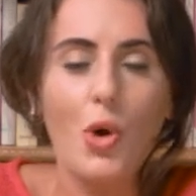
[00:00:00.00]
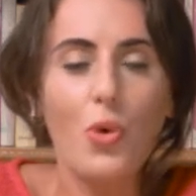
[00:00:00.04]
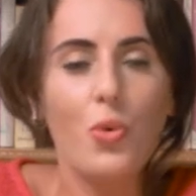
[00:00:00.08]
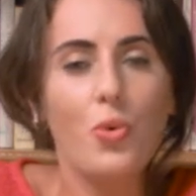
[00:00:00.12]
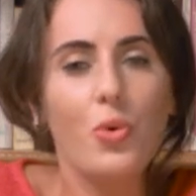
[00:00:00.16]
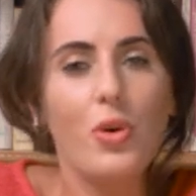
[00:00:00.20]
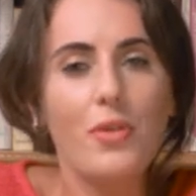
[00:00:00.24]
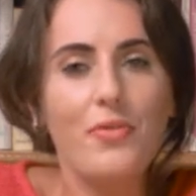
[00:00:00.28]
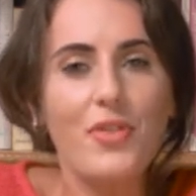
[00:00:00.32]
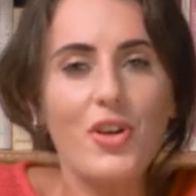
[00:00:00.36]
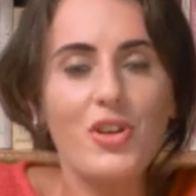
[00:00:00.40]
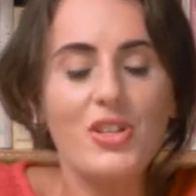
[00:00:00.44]

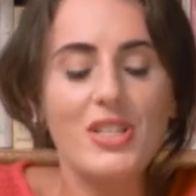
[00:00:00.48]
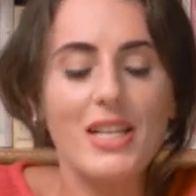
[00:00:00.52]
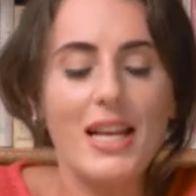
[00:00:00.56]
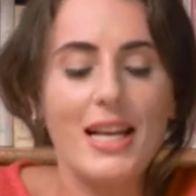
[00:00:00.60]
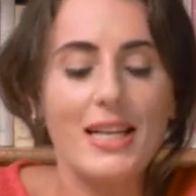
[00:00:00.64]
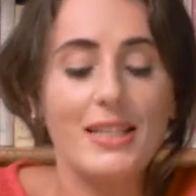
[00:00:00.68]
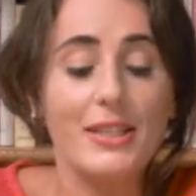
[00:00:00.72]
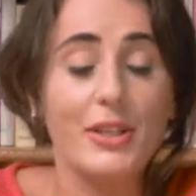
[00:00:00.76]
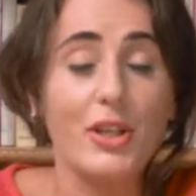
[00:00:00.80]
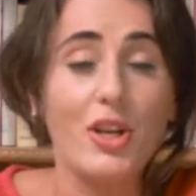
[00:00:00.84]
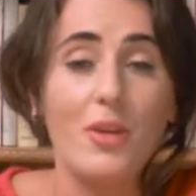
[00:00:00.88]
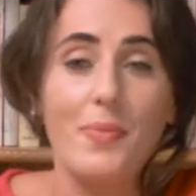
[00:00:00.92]
All of those
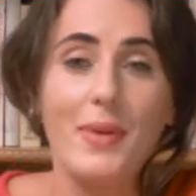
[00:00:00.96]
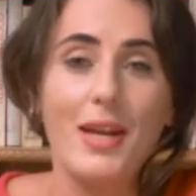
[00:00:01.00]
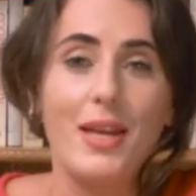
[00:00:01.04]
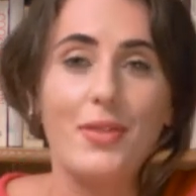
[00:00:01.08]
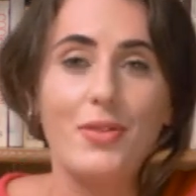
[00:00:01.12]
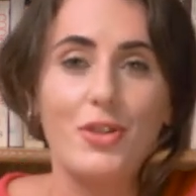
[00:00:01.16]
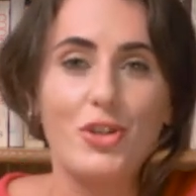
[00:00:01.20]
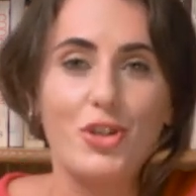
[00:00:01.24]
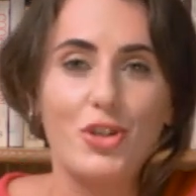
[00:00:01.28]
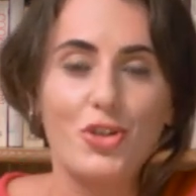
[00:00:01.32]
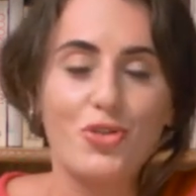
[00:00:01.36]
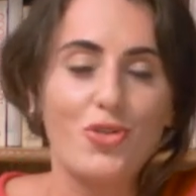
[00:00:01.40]
links are going to be
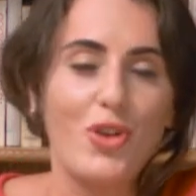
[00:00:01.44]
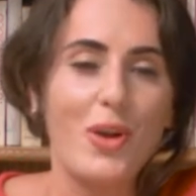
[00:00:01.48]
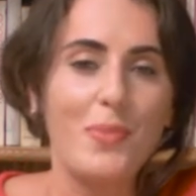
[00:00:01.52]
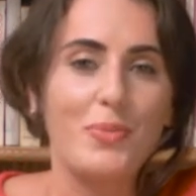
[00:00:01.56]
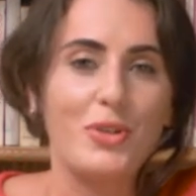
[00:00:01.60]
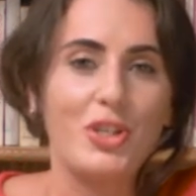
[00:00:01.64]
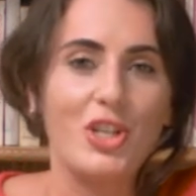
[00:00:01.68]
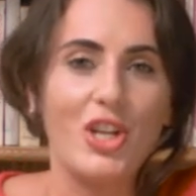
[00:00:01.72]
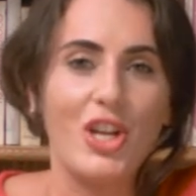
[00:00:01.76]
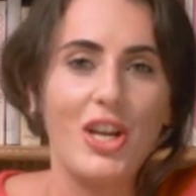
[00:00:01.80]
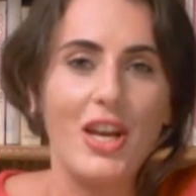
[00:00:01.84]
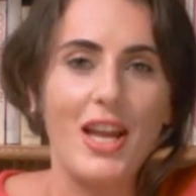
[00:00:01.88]
in the
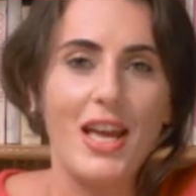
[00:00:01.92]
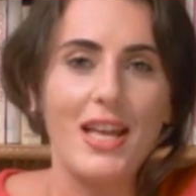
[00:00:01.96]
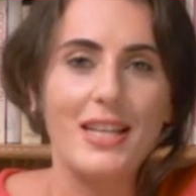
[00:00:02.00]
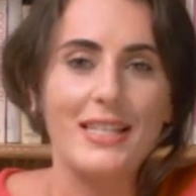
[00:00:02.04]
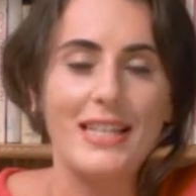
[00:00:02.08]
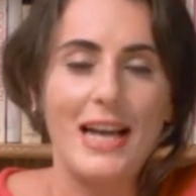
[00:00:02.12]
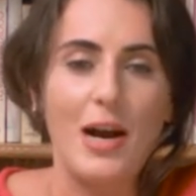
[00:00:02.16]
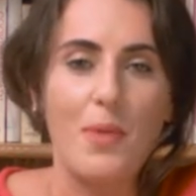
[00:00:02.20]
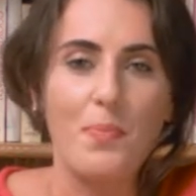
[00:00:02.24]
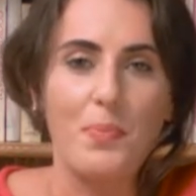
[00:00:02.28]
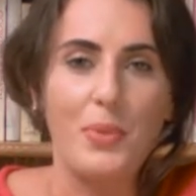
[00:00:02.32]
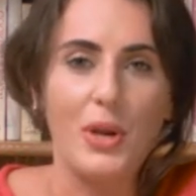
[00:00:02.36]
description
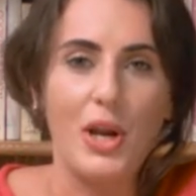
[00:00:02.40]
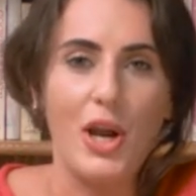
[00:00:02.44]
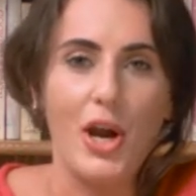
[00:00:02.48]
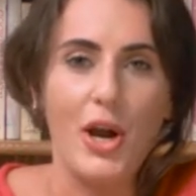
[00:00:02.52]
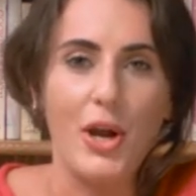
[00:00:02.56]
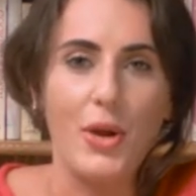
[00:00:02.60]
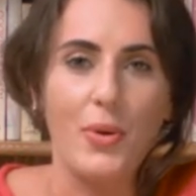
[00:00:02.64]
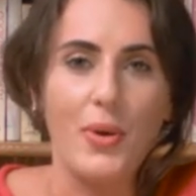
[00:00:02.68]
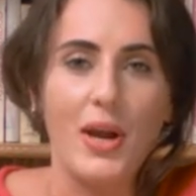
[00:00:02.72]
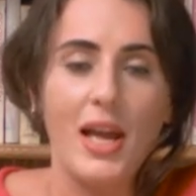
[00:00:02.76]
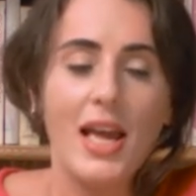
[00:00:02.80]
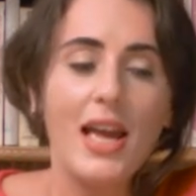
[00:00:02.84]
down
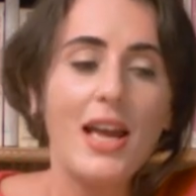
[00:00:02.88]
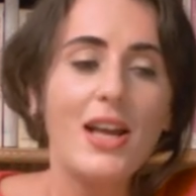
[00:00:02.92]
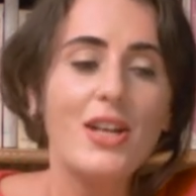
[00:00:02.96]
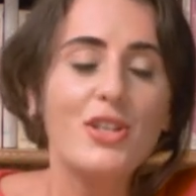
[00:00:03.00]
below.